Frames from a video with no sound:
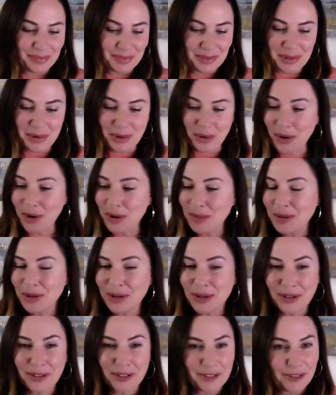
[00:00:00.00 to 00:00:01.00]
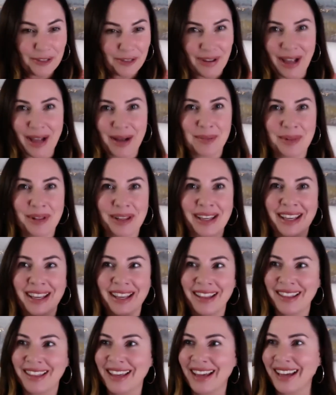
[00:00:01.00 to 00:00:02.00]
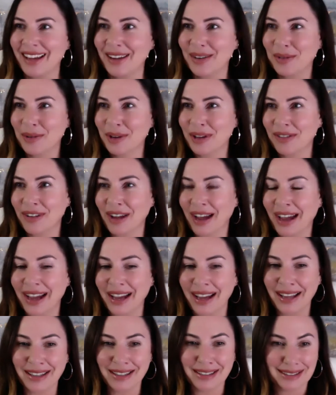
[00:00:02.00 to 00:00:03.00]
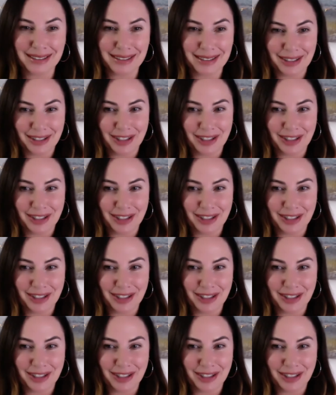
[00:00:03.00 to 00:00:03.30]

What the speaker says: normal family that we've had.